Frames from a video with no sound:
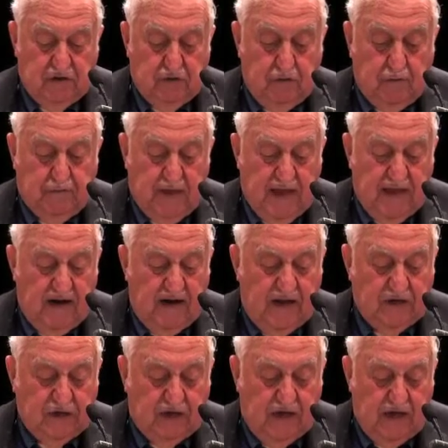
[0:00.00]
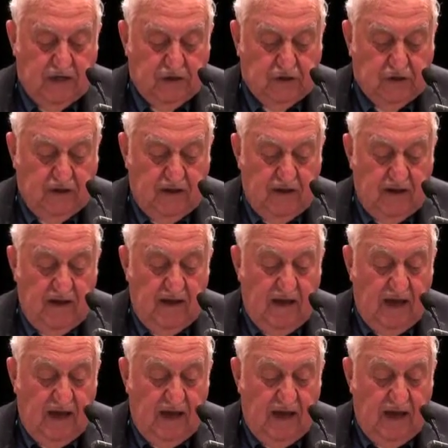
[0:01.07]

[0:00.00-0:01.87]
to obtain an education